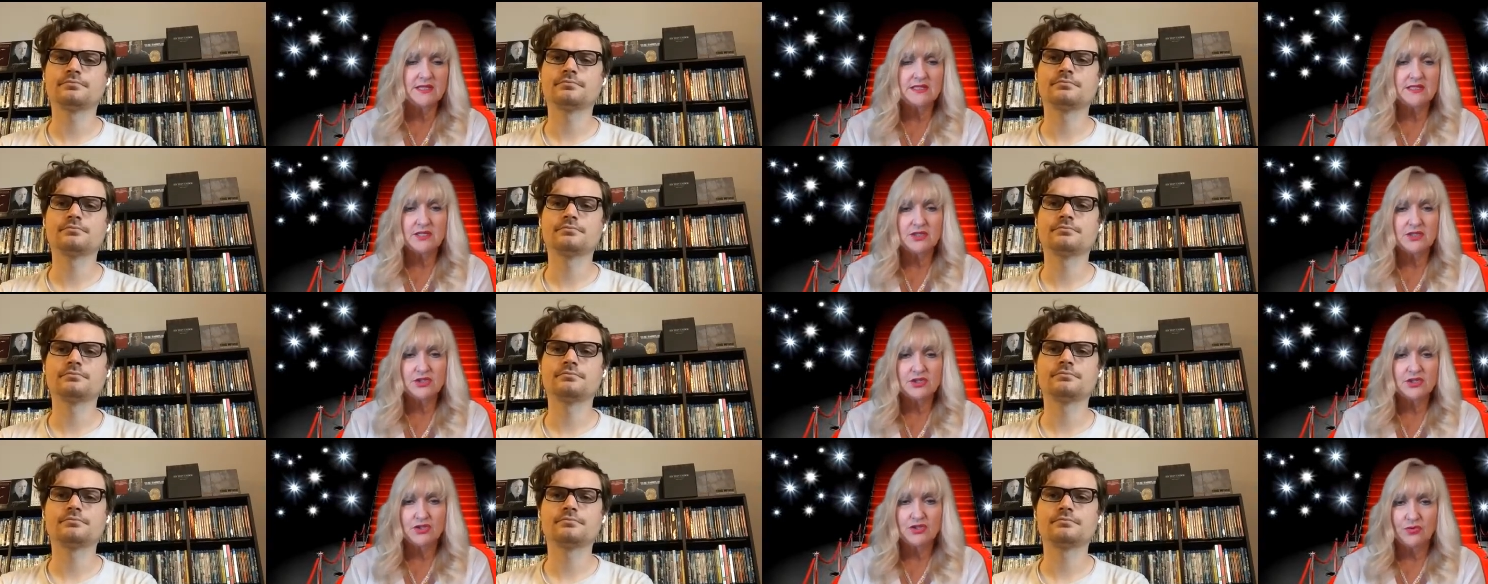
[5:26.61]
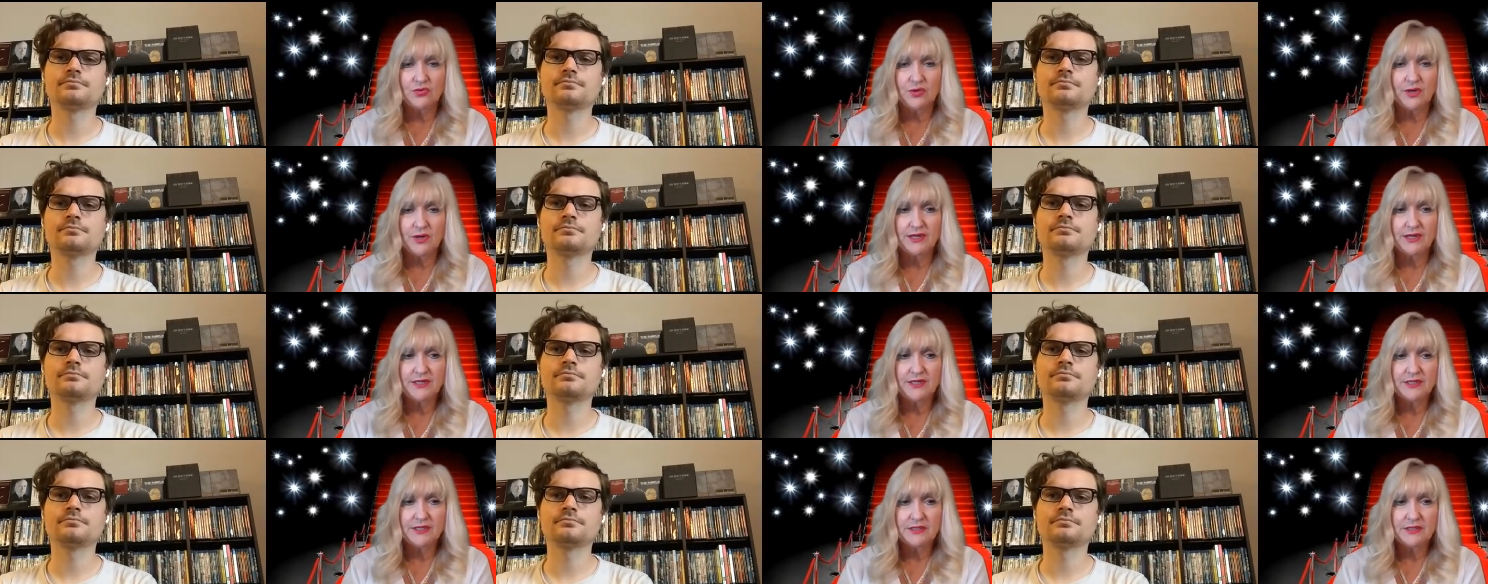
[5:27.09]
Speaker 1: is a
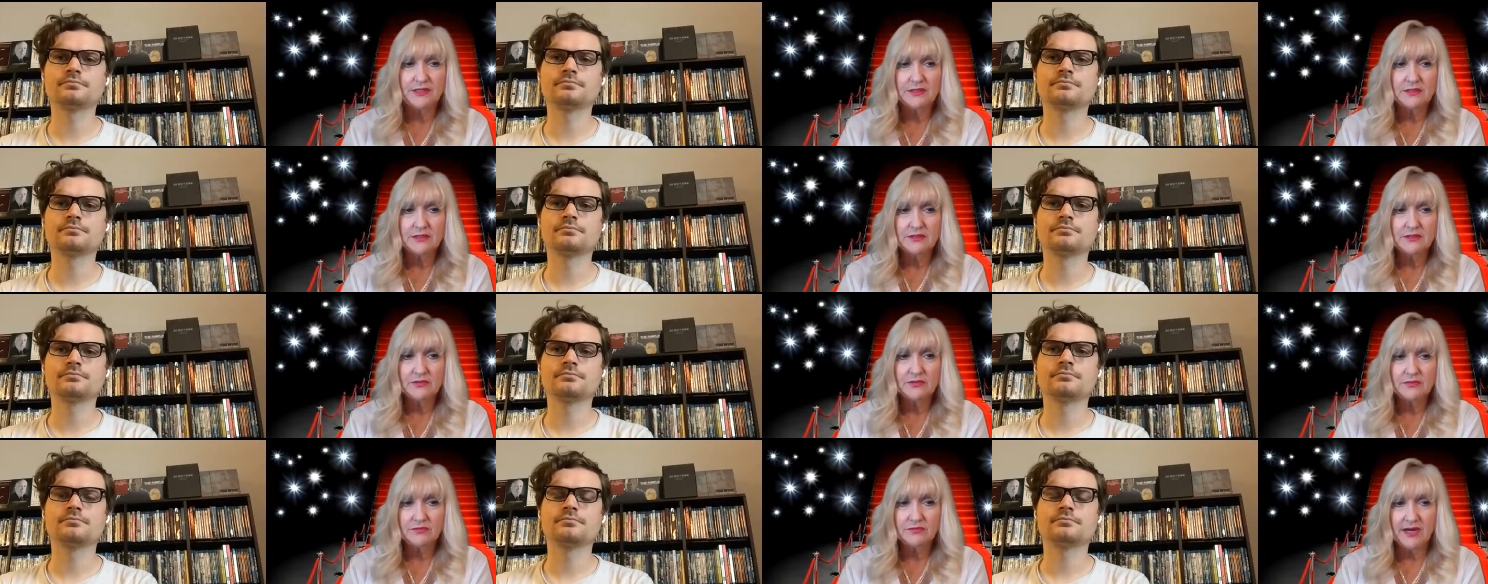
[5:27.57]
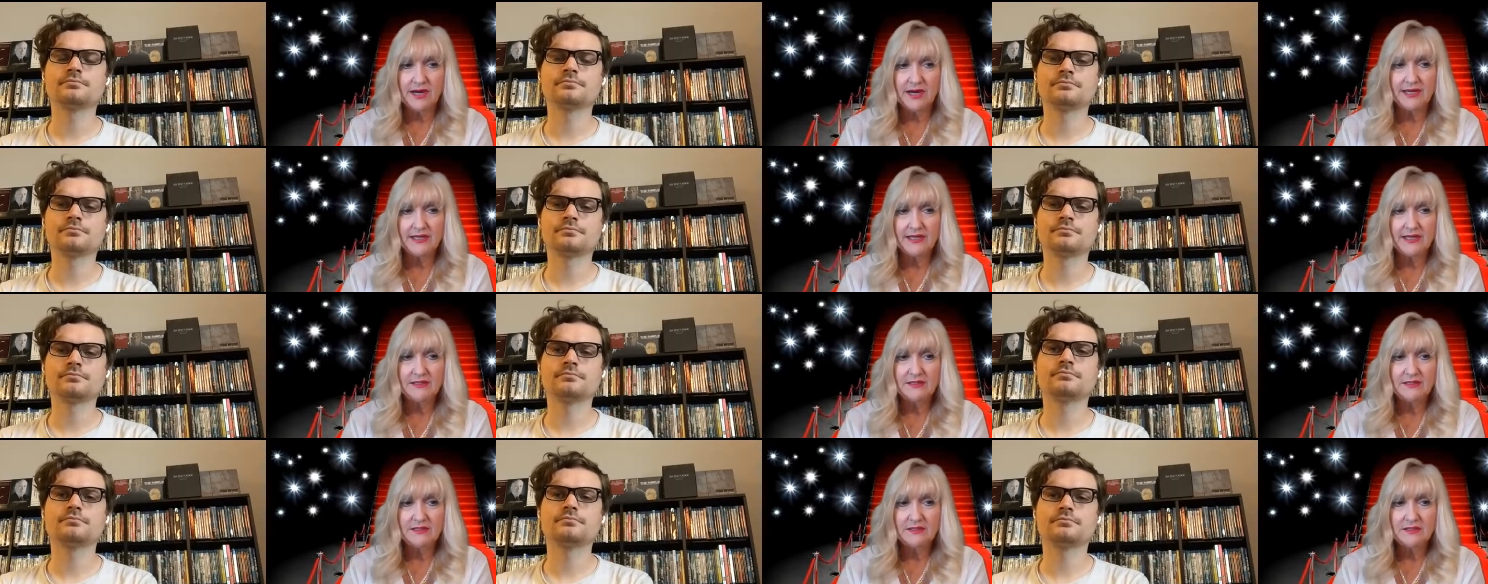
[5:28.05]
short,
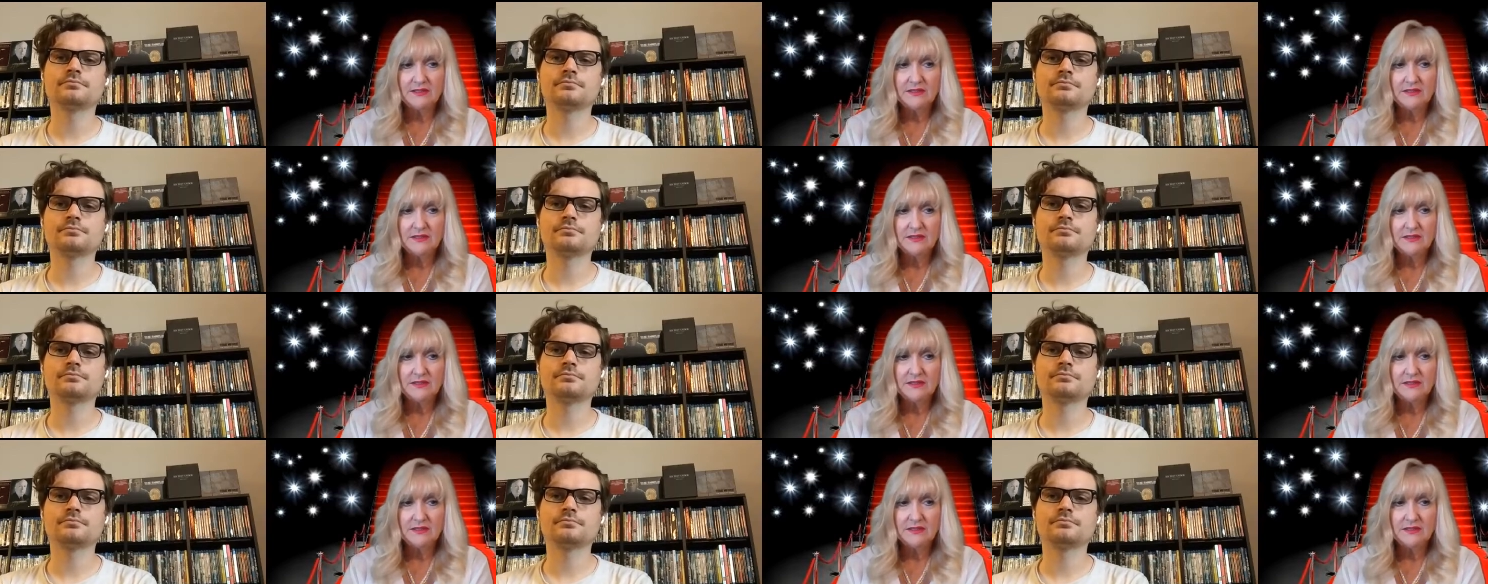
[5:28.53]
right?